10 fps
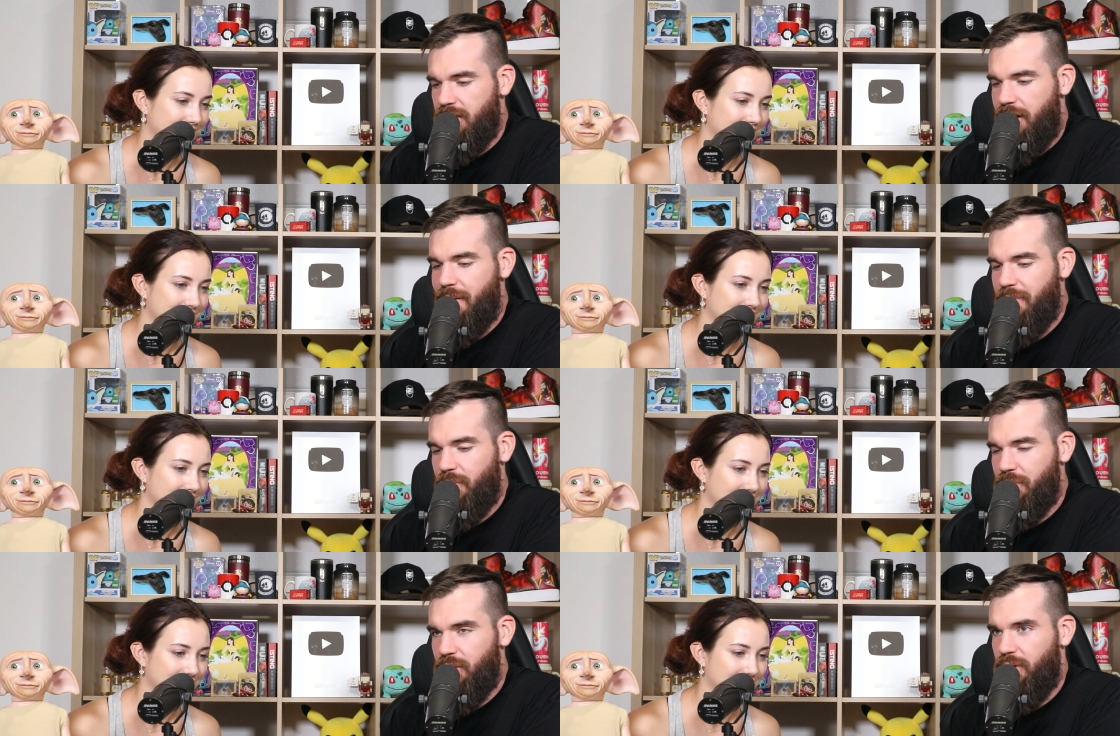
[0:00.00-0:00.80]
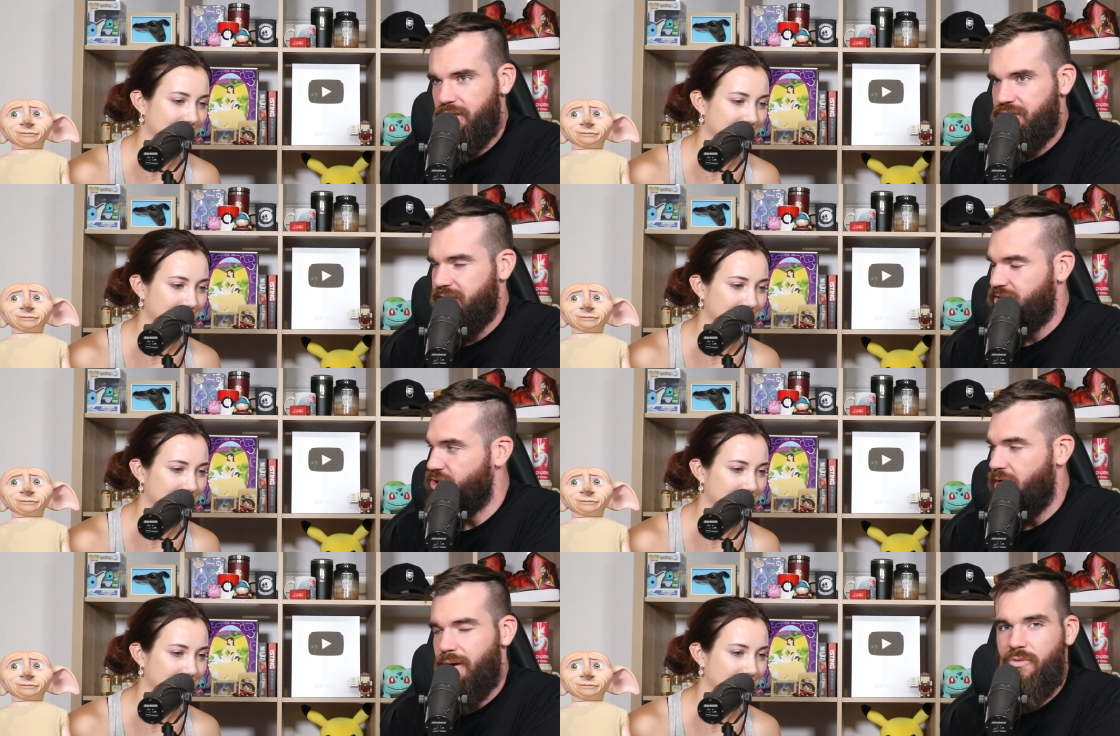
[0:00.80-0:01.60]
Speaker 1: I remember when we were watching the
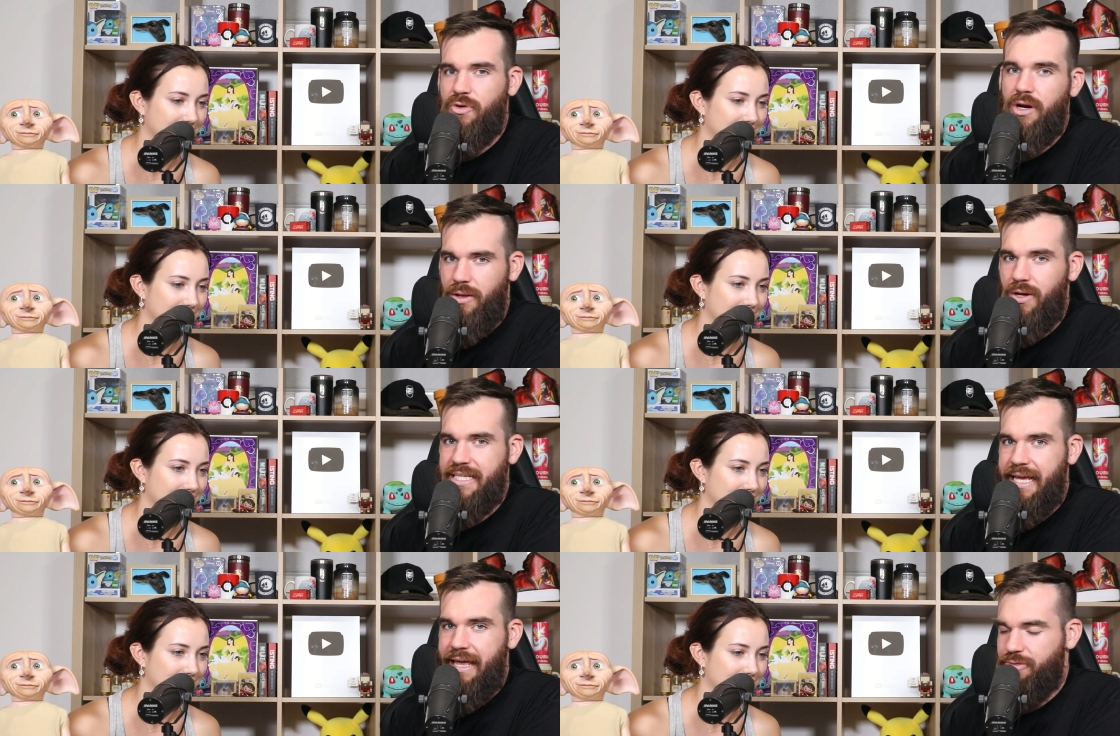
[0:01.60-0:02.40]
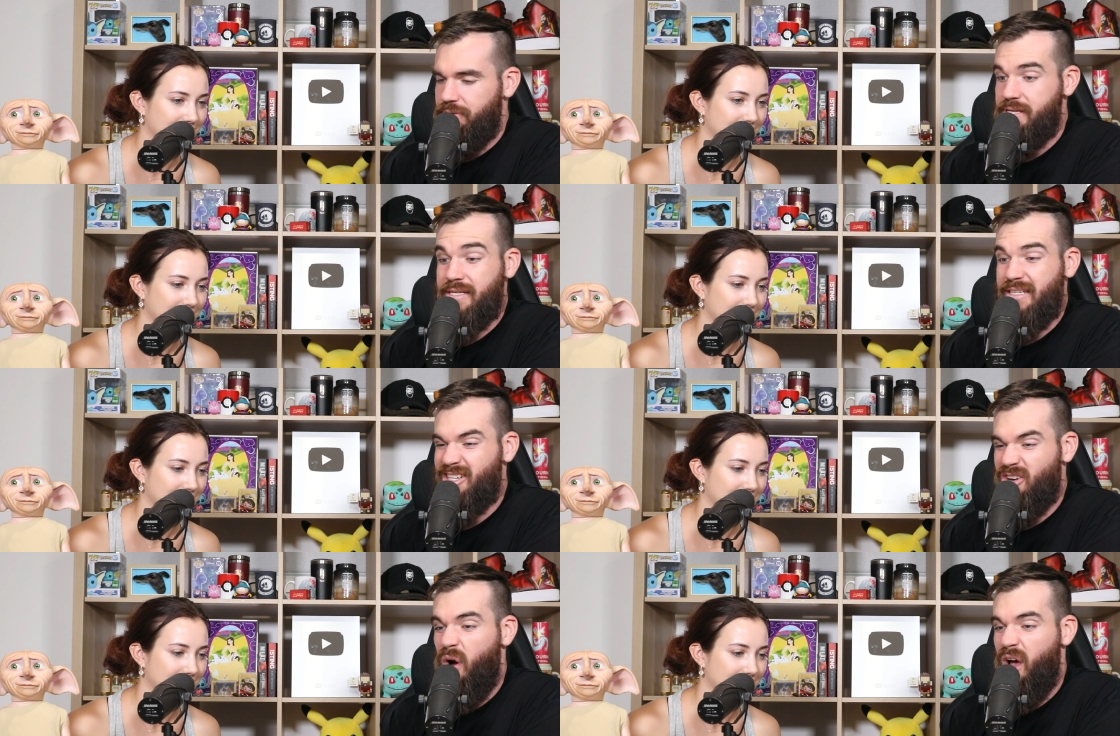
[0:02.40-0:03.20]
show, and we've got a lot to get through. This is an
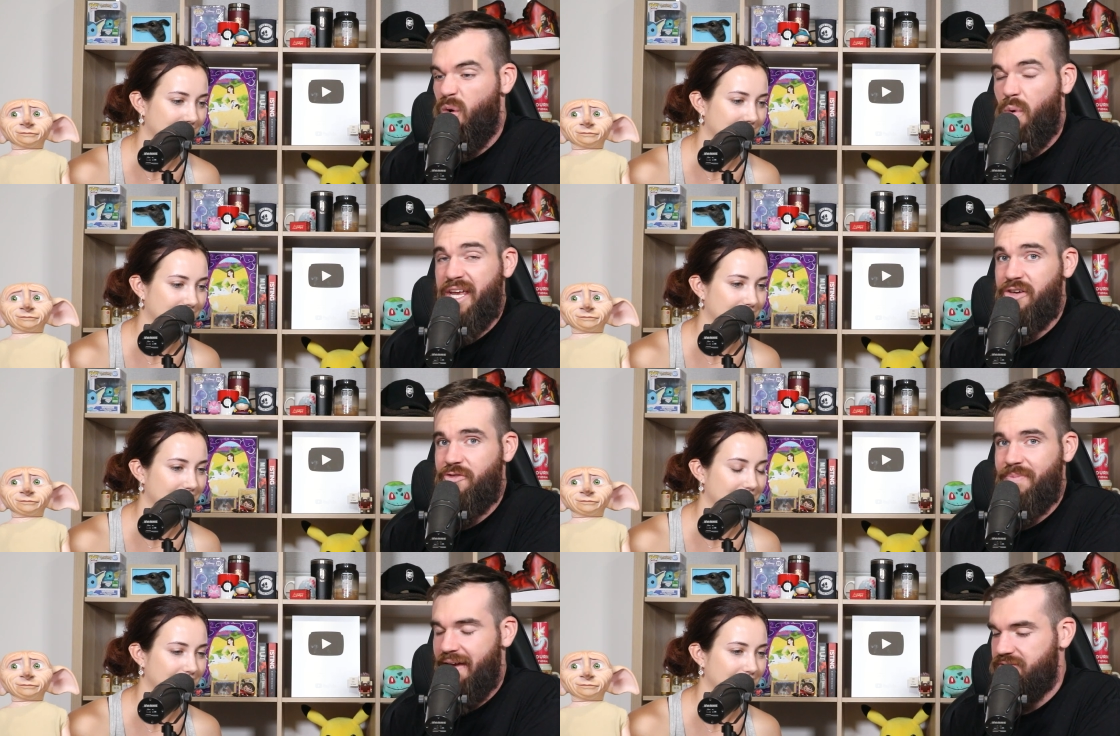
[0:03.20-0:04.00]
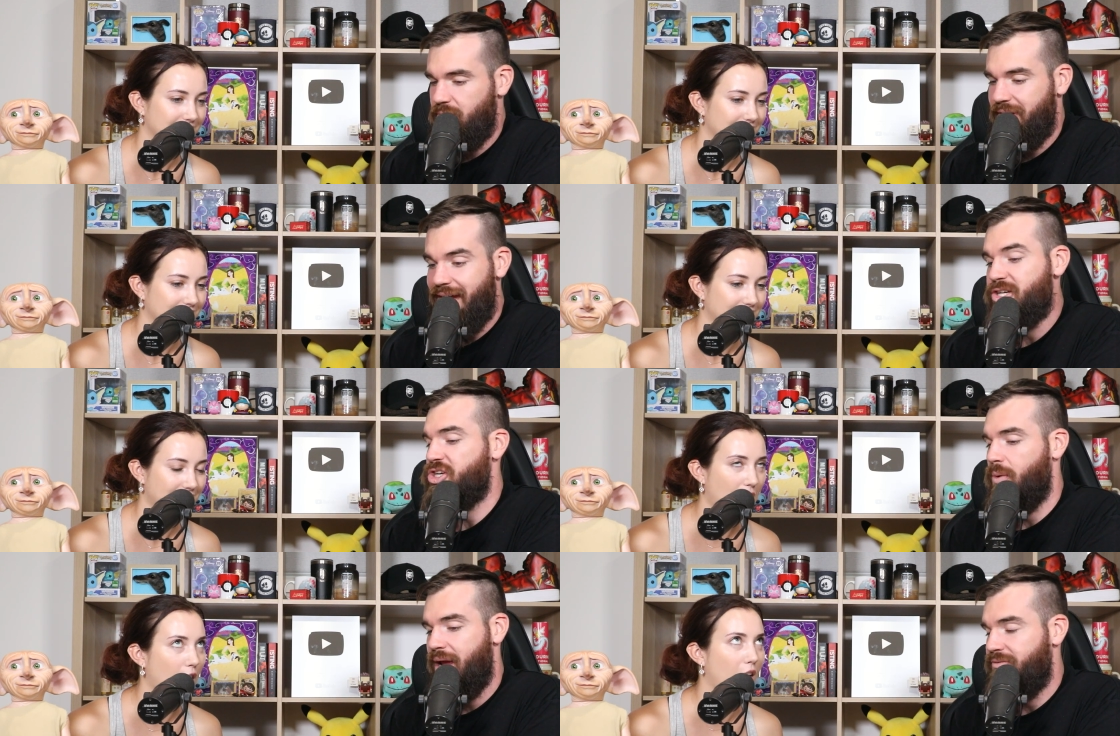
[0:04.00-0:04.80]
entire week of MAFS, so we can't
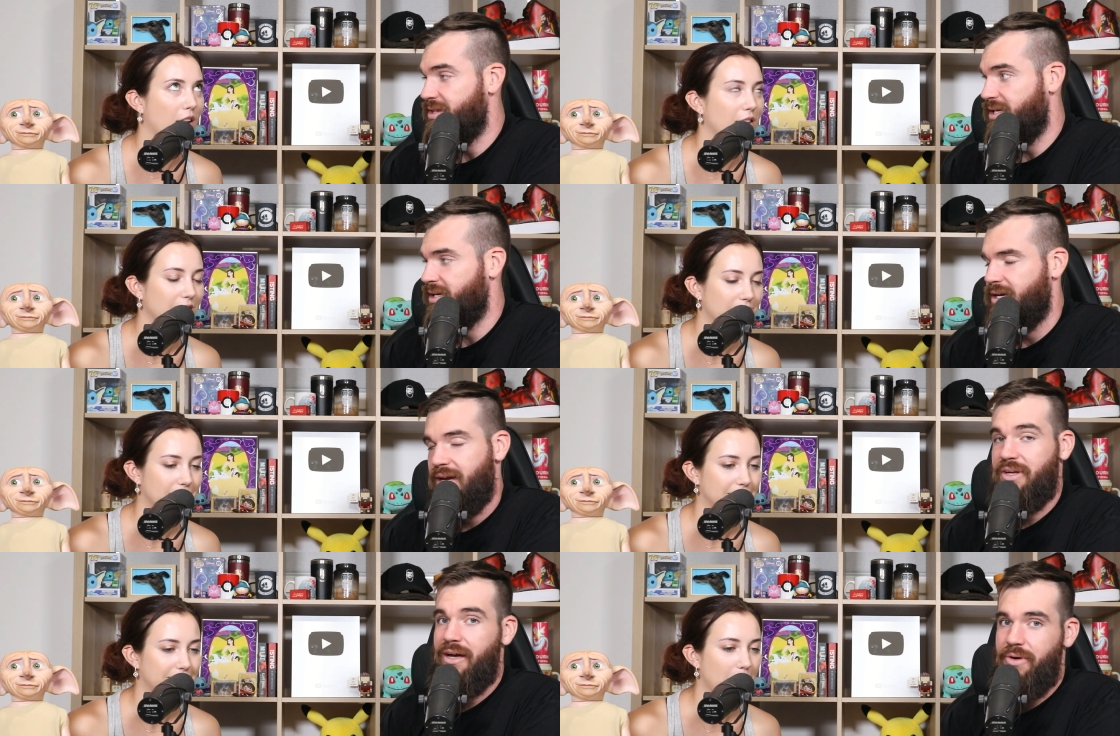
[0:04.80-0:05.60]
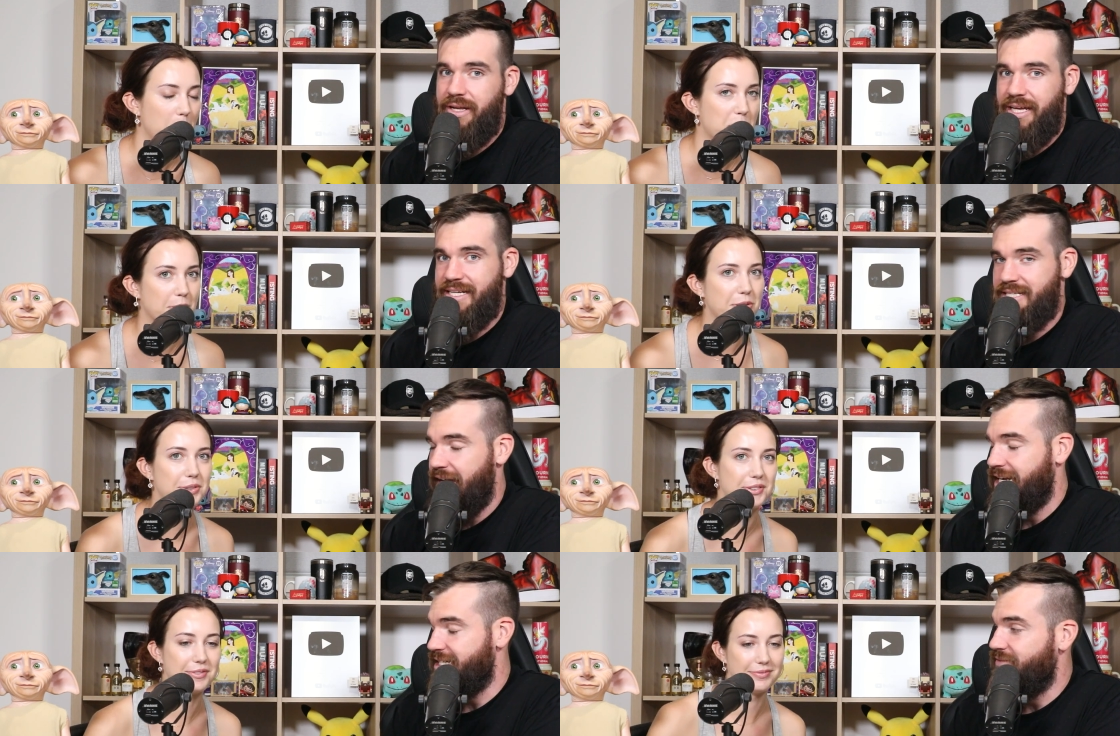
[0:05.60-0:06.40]
show oh, everything, and we don't want to get
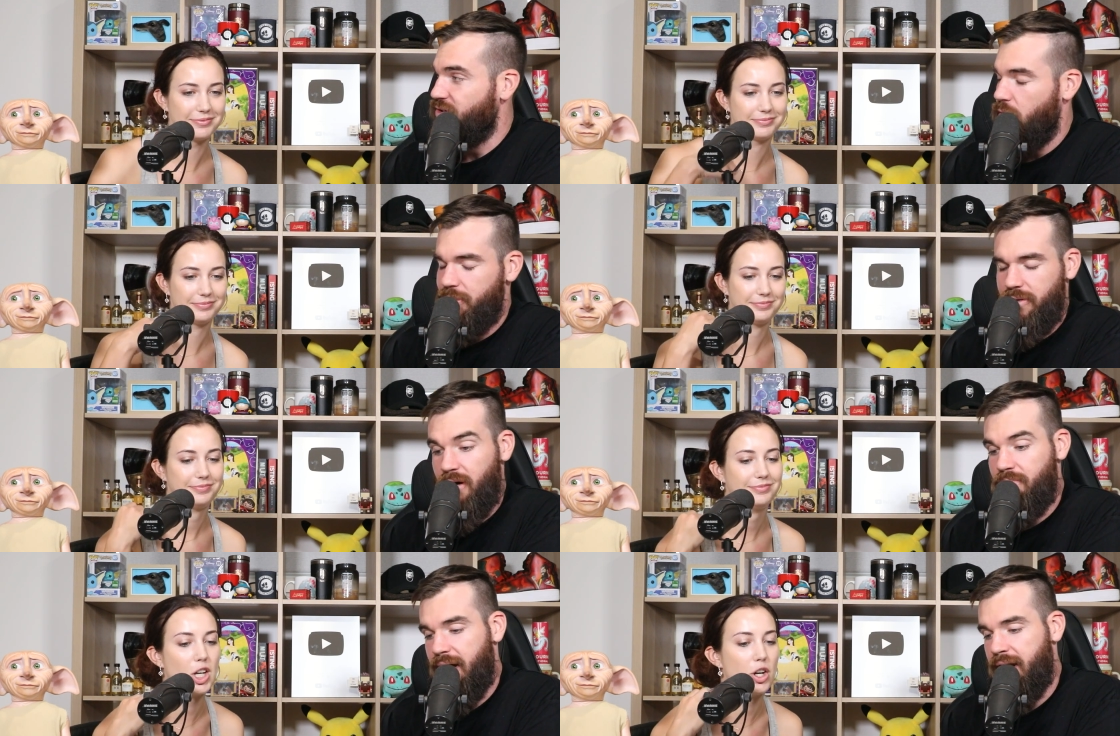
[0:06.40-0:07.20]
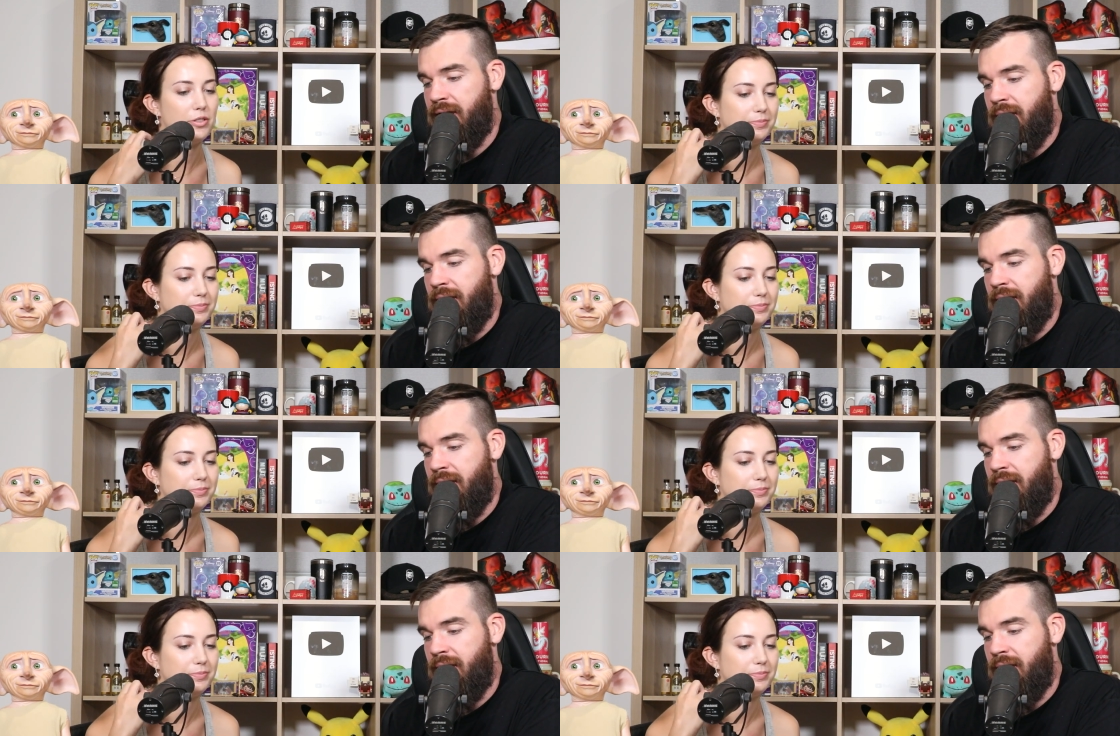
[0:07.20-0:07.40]
taken down for copyright. But